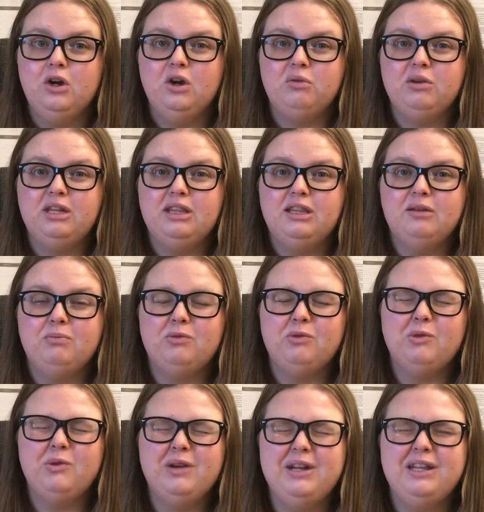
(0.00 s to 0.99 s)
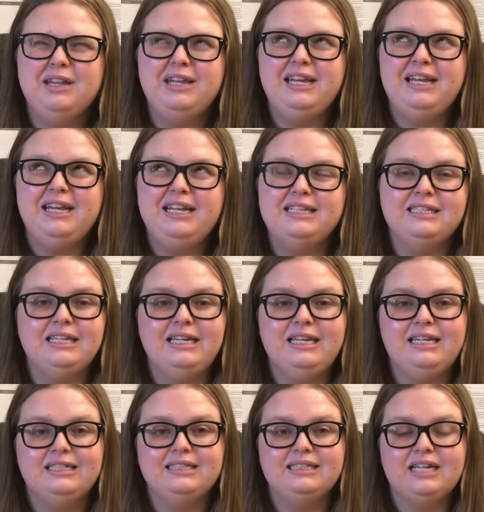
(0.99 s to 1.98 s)
read them really
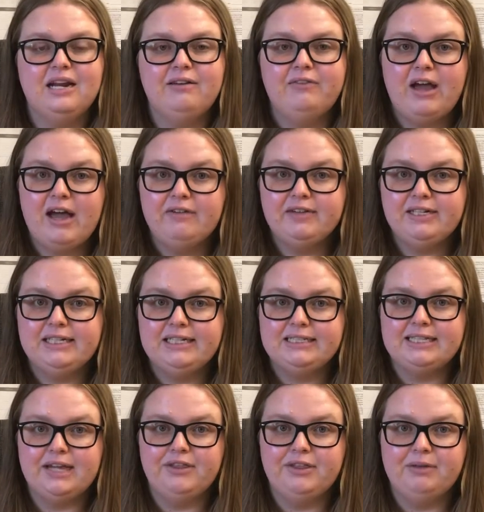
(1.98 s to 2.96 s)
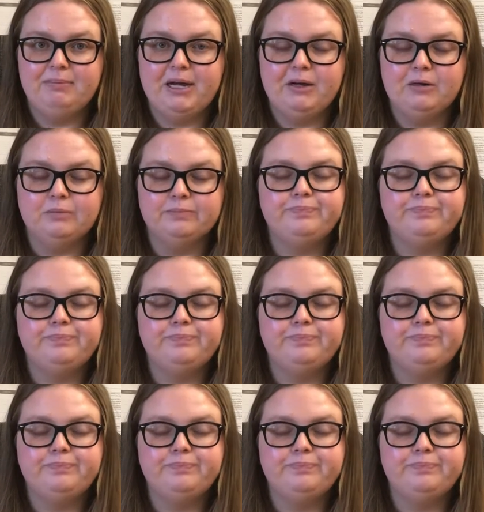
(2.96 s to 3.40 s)
easily instead of having to sound them out.